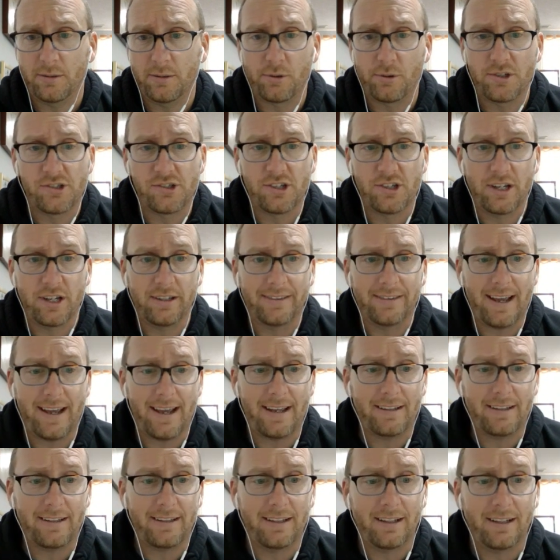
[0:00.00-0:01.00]
appreciate
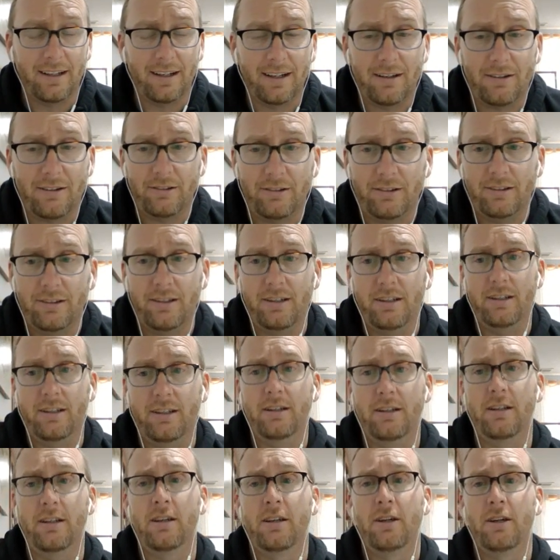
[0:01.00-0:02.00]
that. Get it all
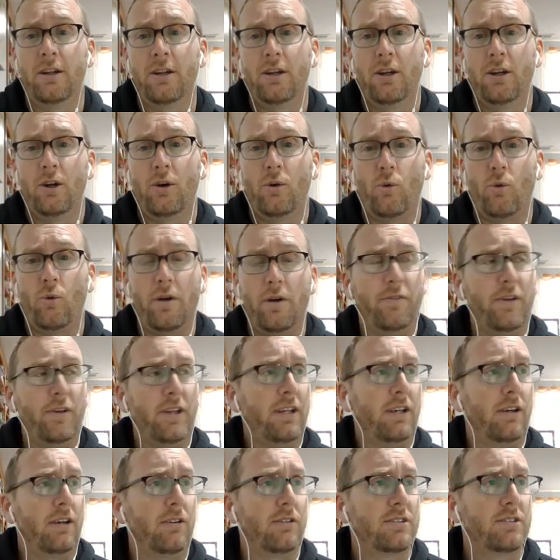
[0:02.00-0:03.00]
in one
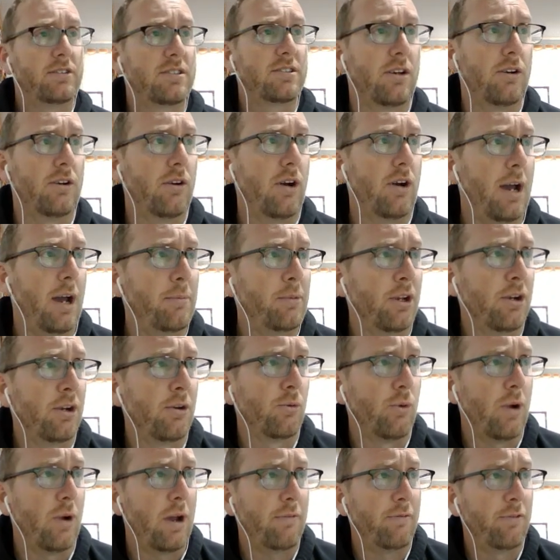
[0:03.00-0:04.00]
video. So I'm going
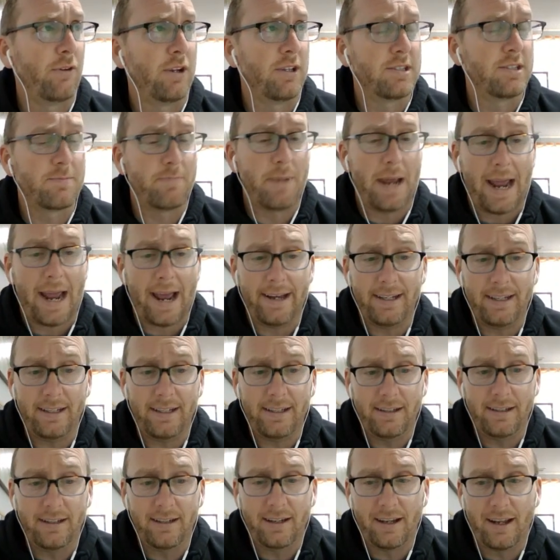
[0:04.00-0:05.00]
to reference
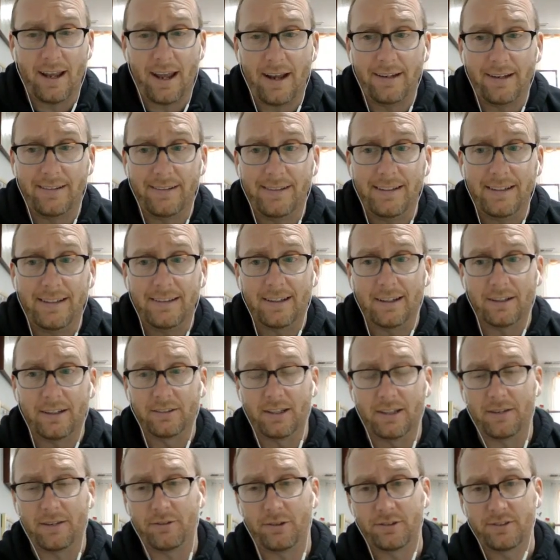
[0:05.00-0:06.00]
Paddy at a detailed
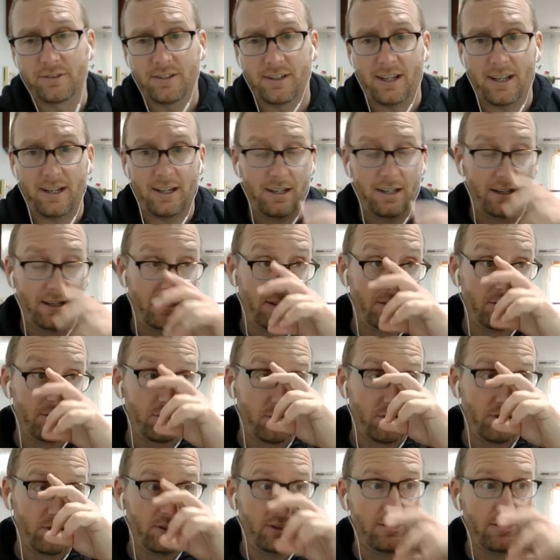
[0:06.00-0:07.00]
level today, and I'll
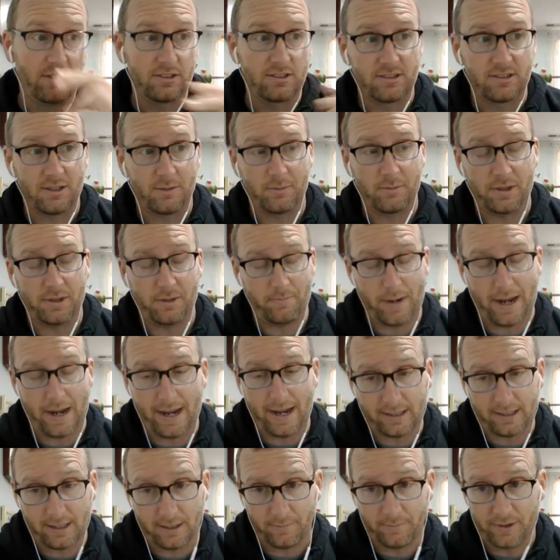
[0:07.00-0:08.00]
show you just some of the
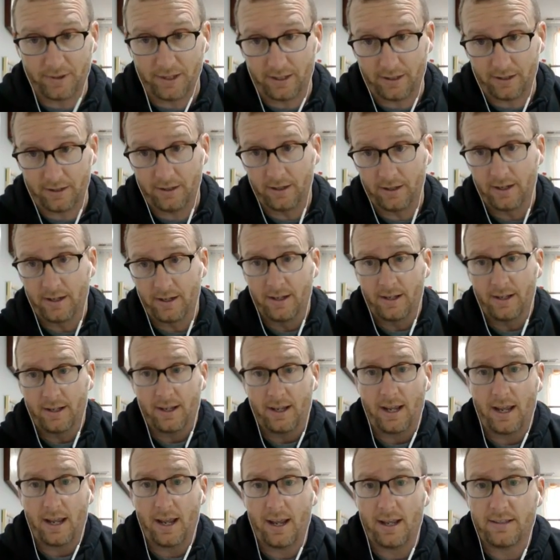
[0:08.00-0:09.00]
backup there
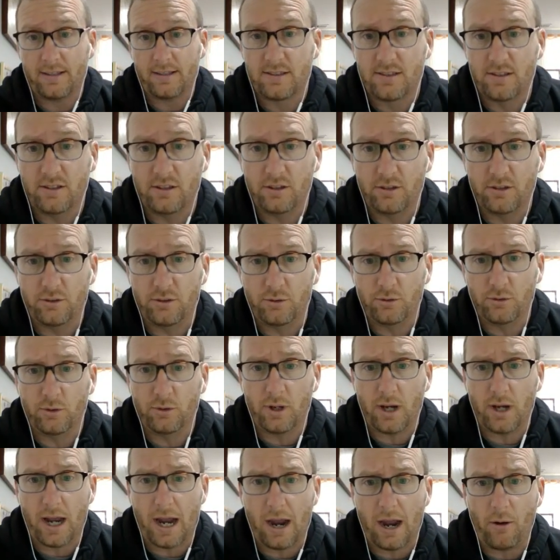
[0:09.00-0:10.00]
as
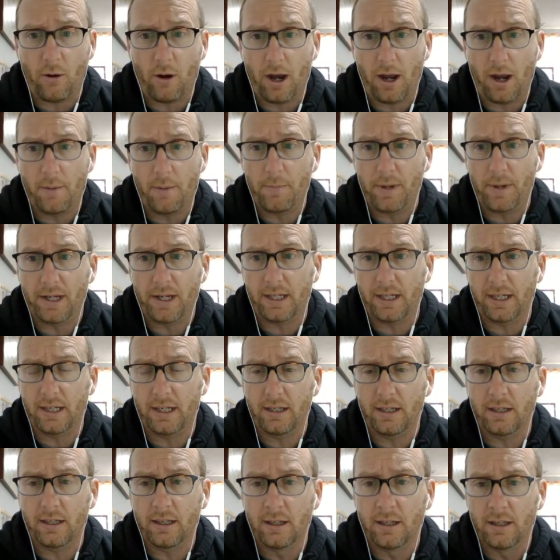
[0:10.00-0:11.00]
to how I'm
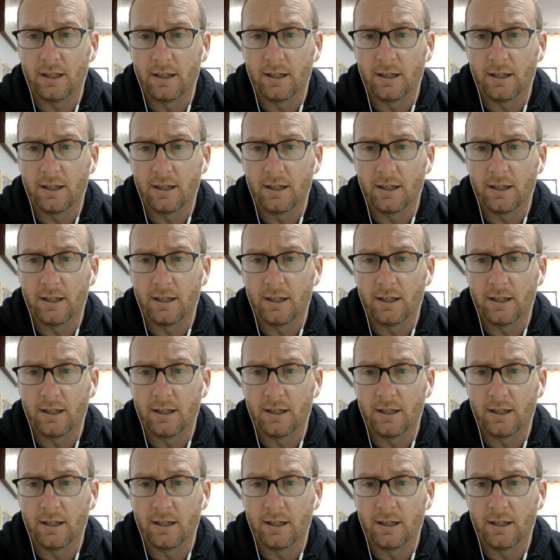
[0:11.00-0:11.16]
making